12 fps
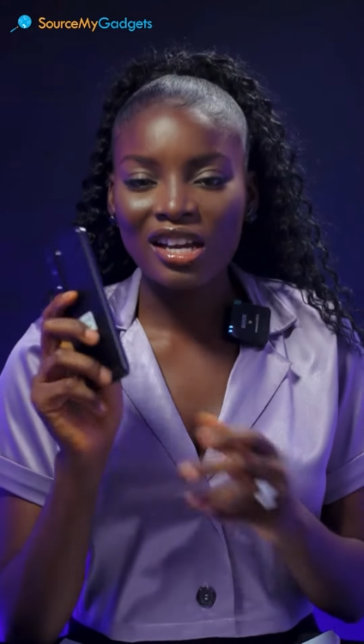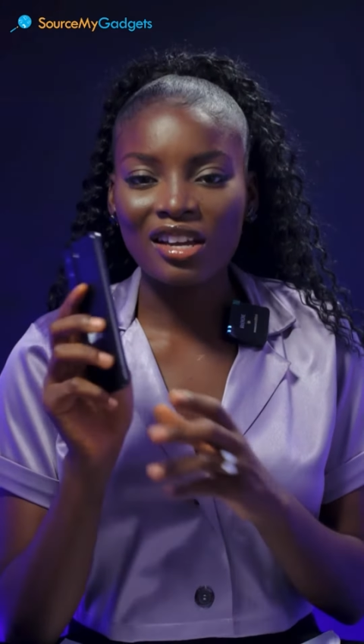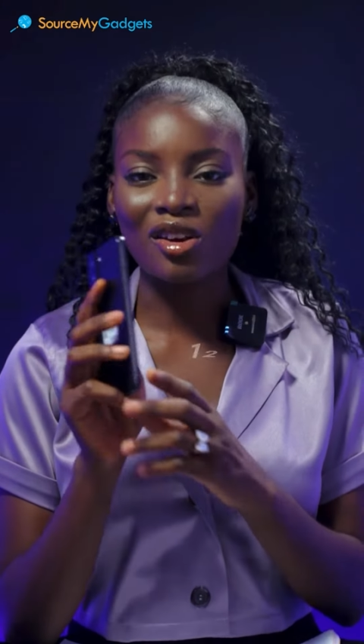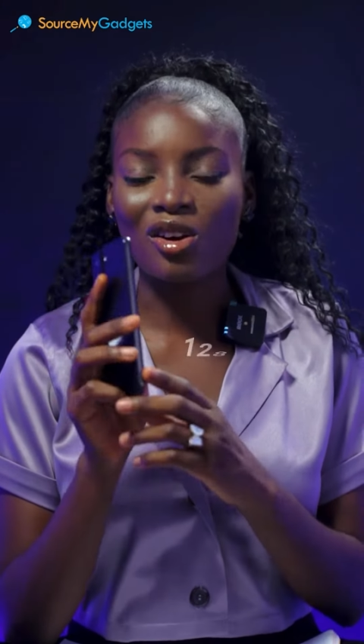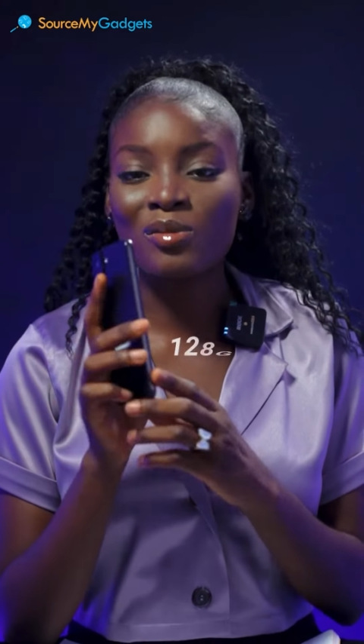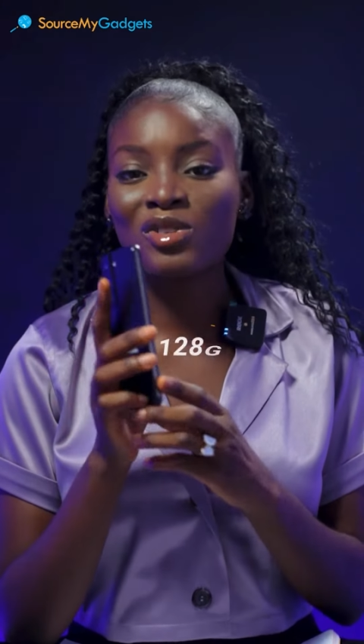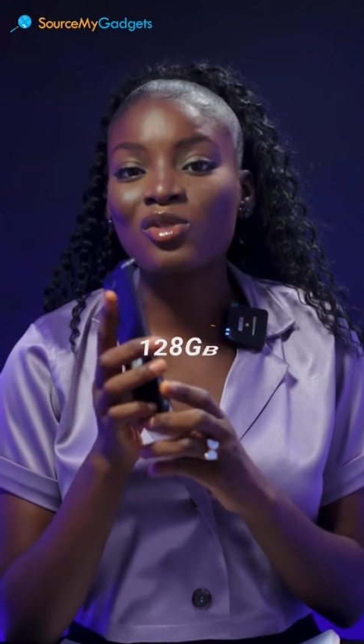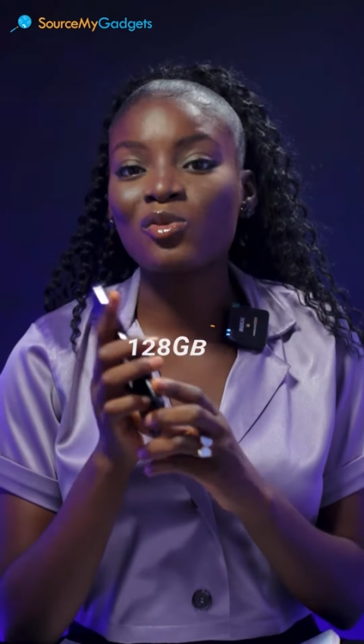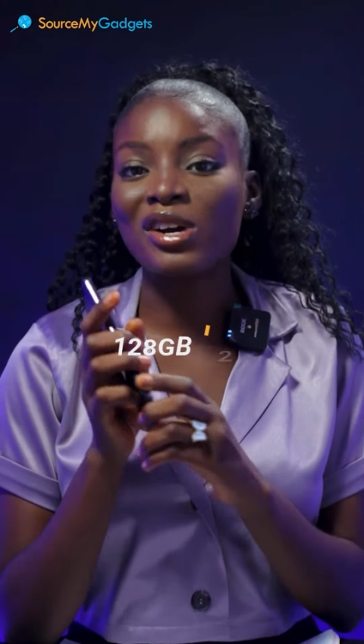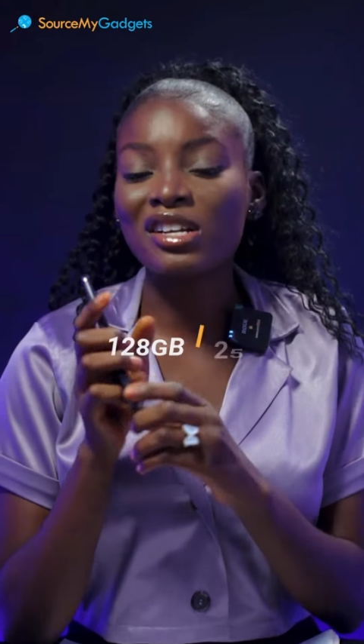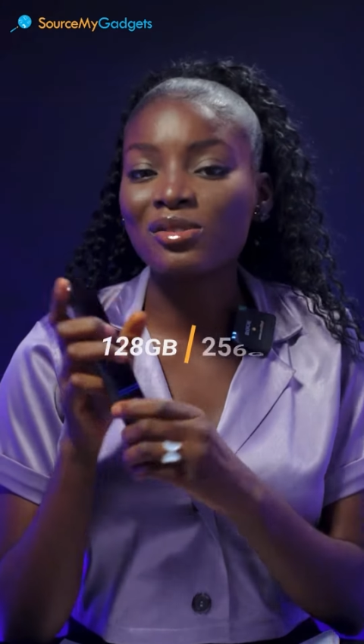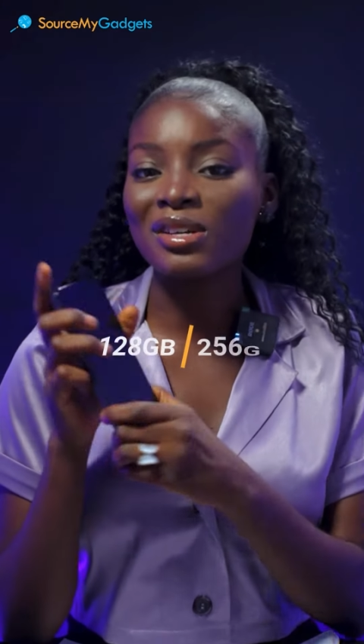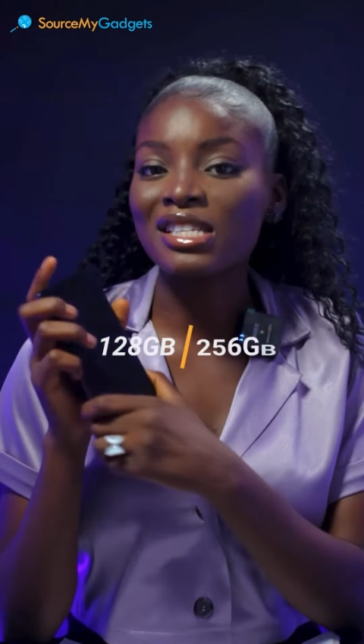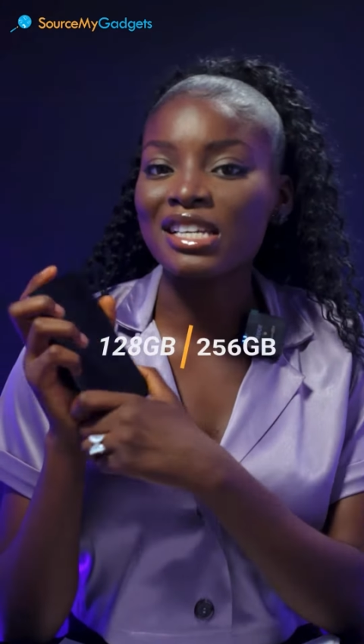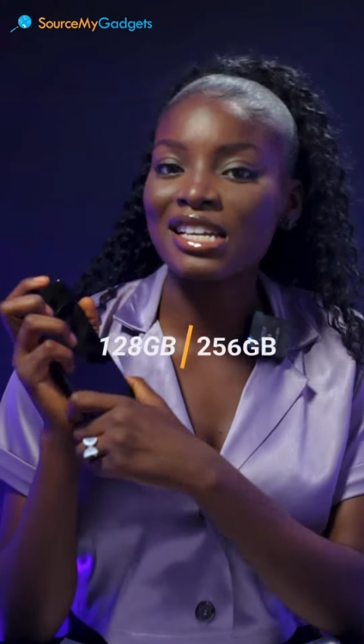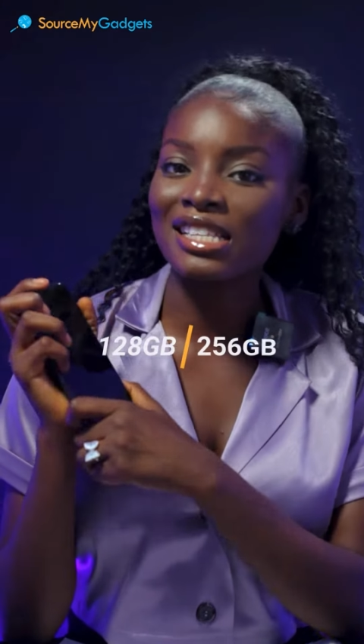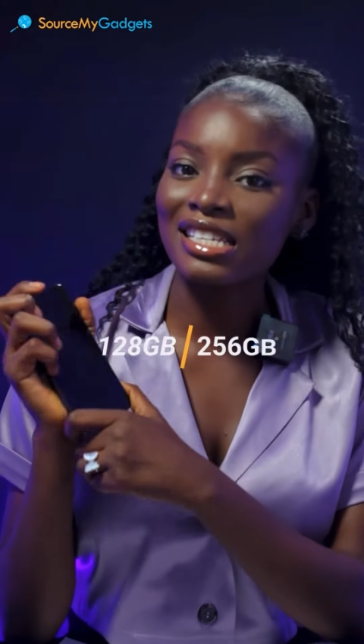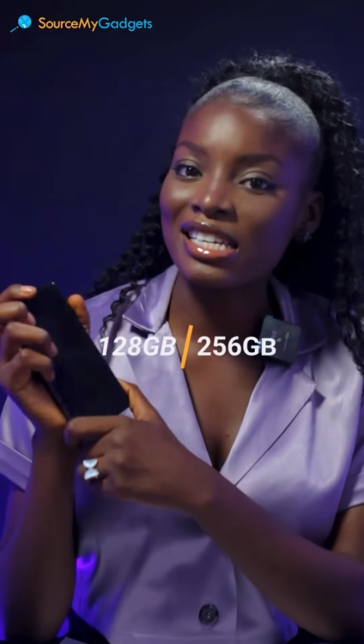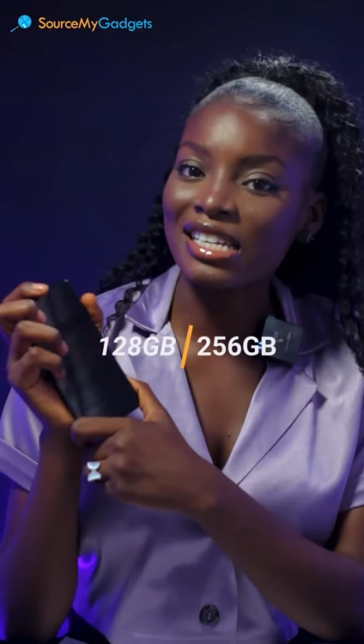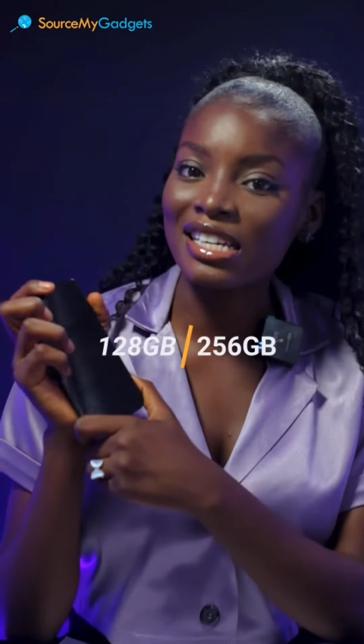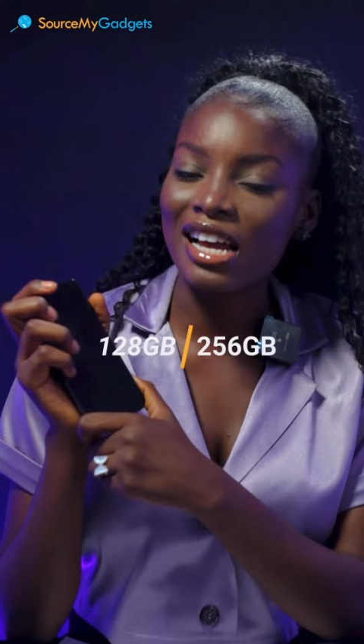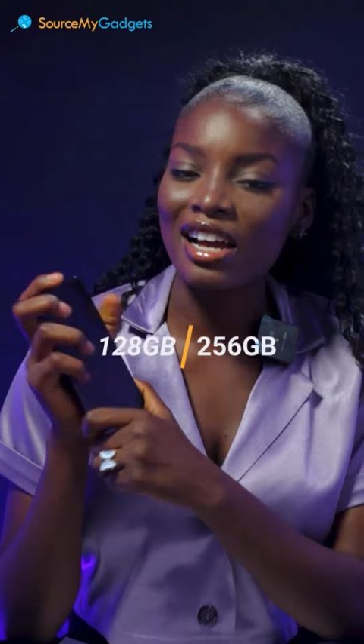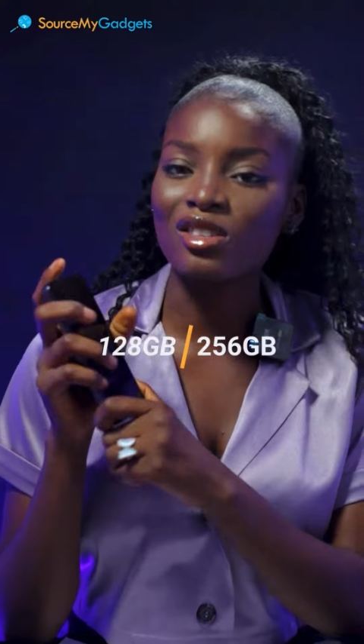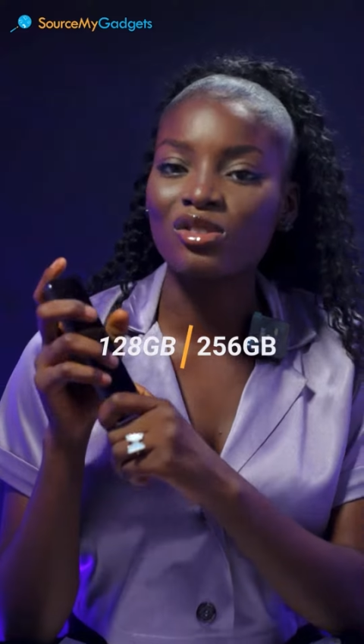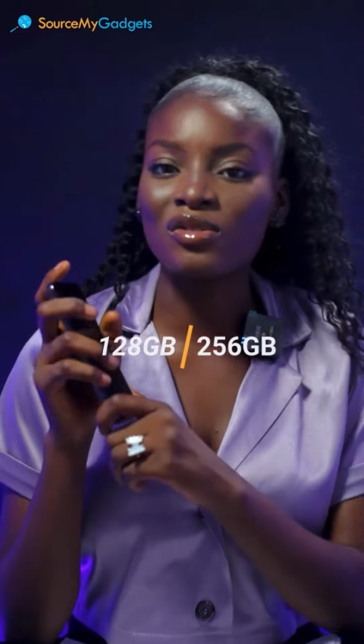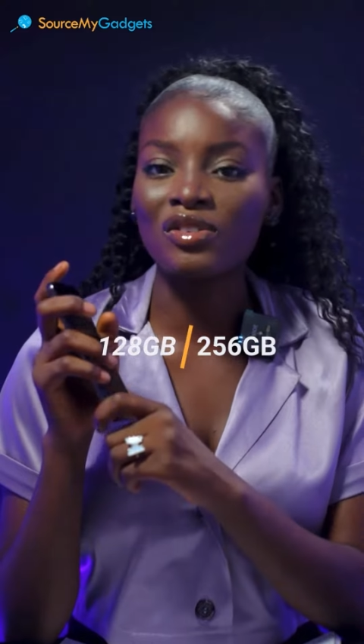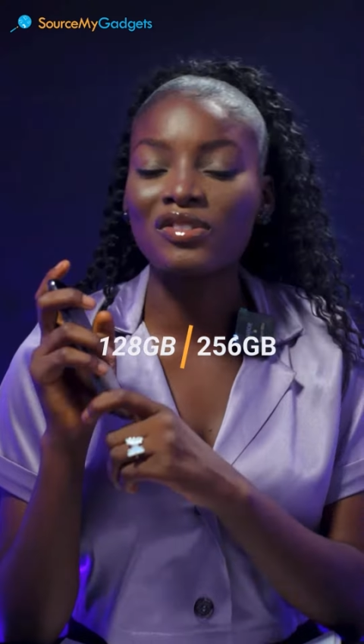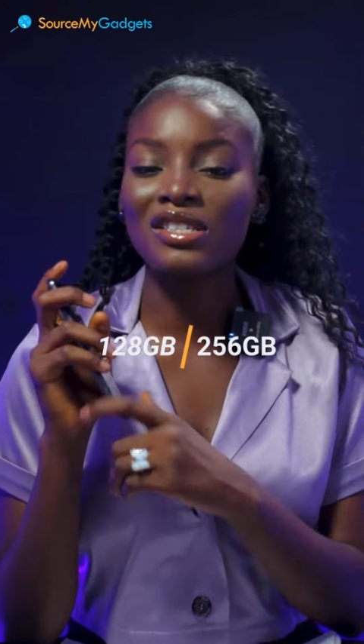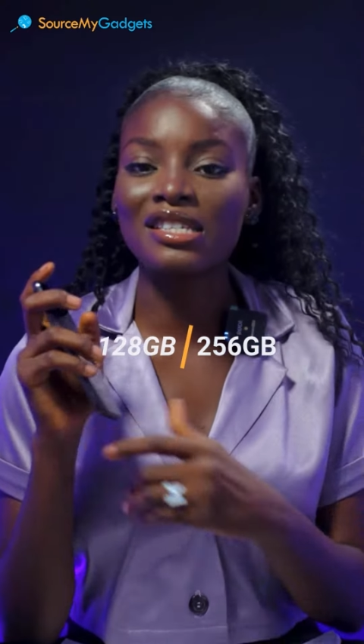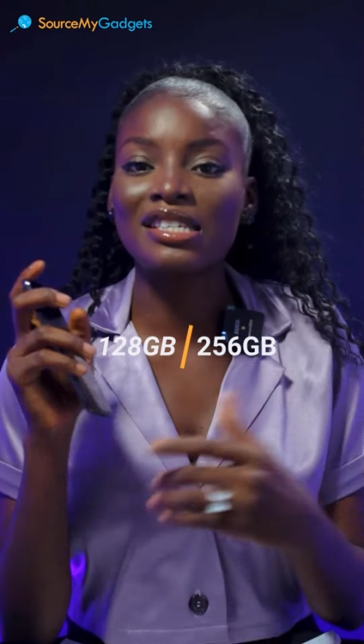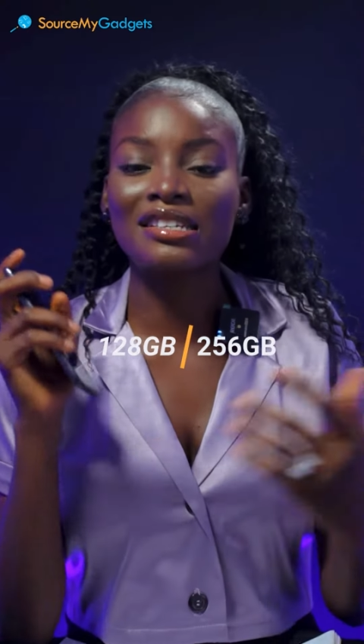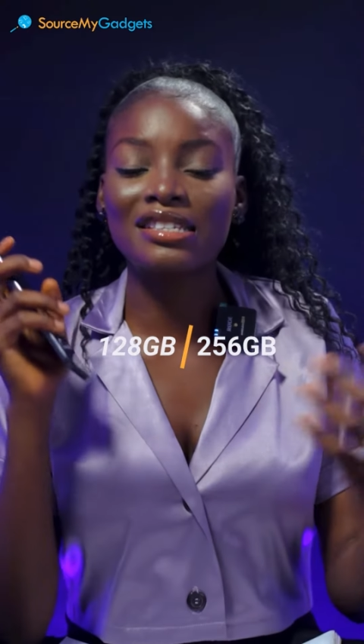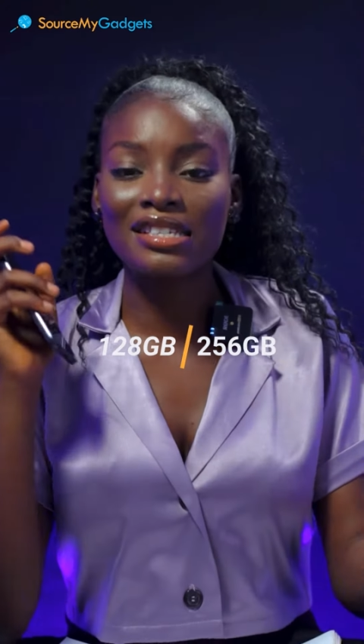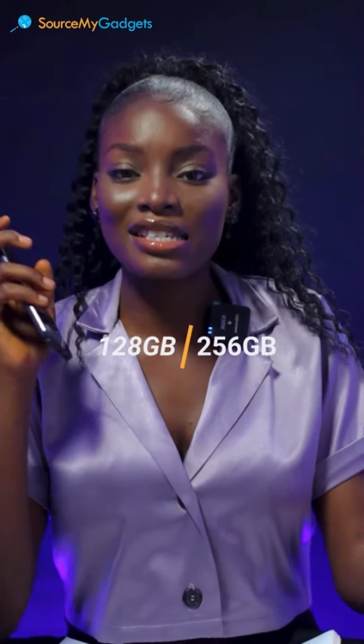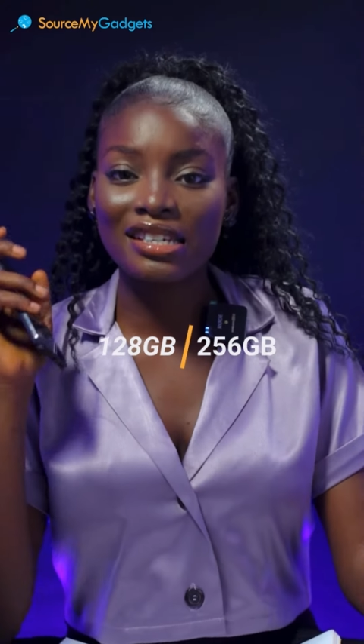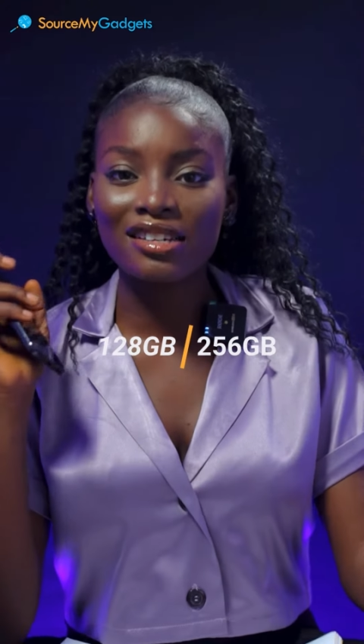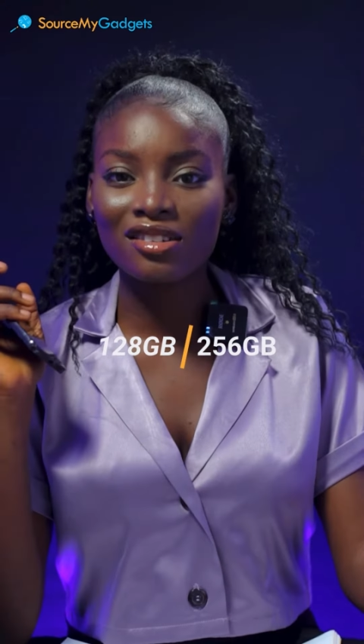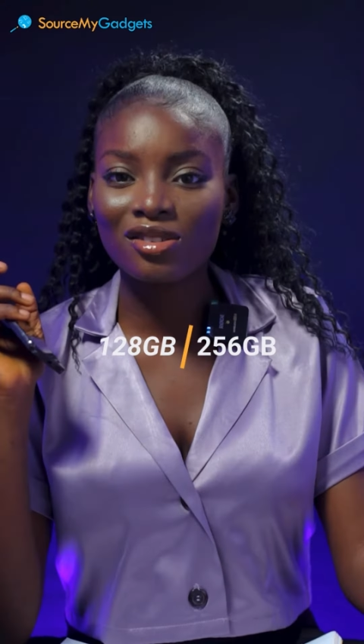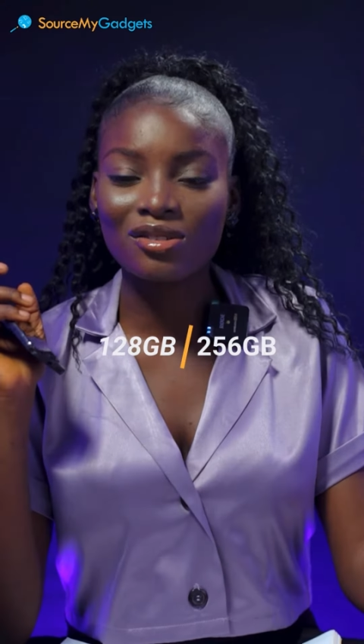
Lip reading: it comes in 128 gig and 256 gig.